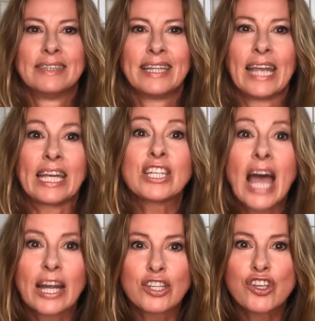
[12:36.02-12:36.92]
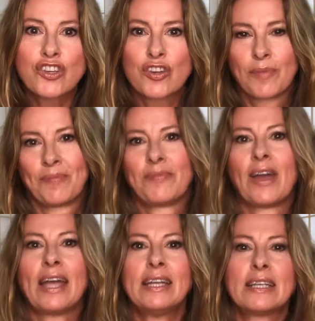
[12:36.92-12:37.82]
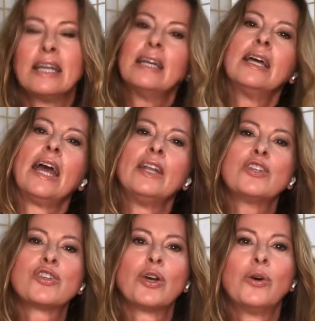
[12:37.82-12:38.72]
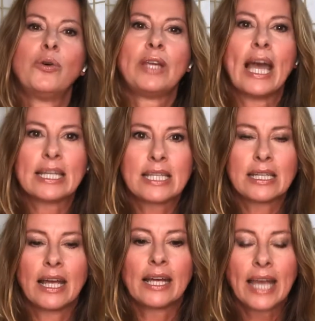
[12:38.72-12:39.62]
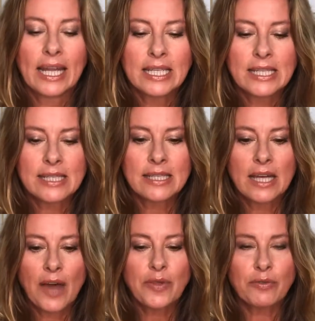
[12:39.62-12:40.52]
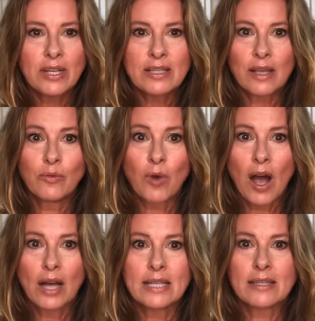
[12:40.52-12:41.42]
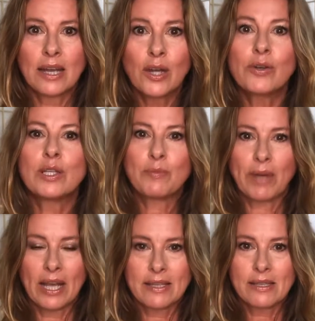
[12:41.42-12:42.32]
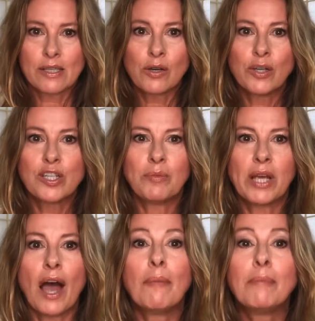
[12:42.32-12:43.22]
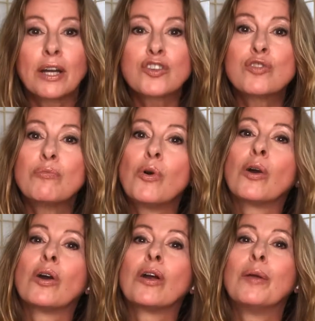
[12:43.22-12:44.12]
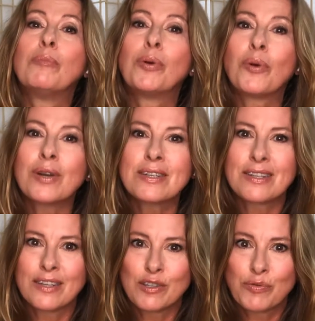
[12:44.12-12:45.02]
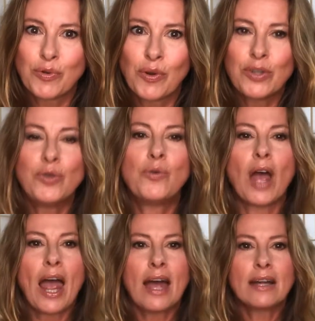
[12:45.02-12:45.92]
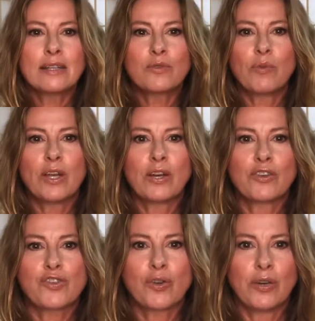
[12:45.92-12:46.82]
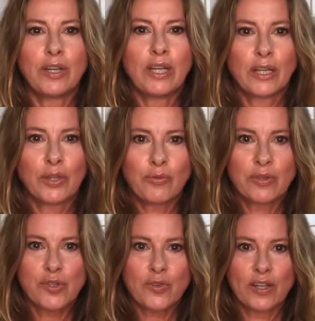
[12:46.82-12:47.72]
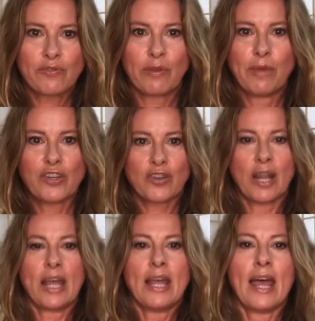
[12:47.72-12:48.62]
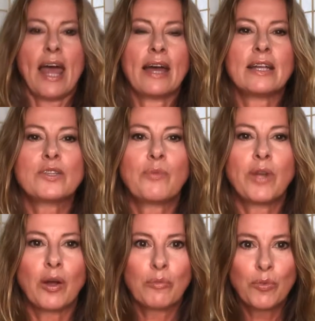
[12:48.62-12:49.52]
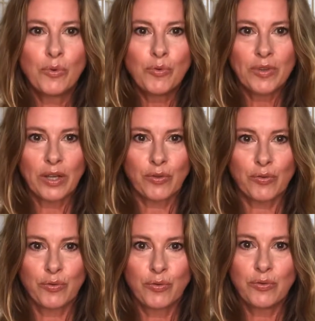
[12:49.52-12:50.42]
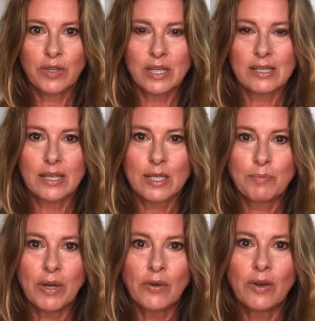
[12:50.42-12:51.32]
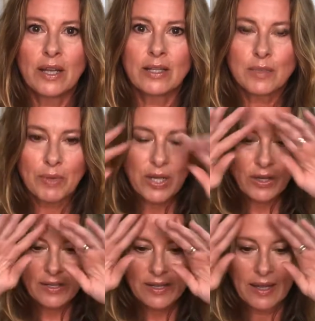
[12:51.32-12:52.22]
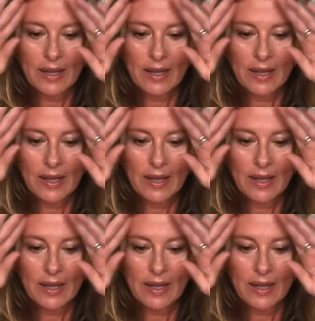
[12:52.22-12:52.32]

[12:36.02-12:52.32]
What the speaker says: they attach, right? And so, yet again, this is the other reason why sacred space is going to become much more important for you as we are journeying through this transformation, as we are moving through this experience, because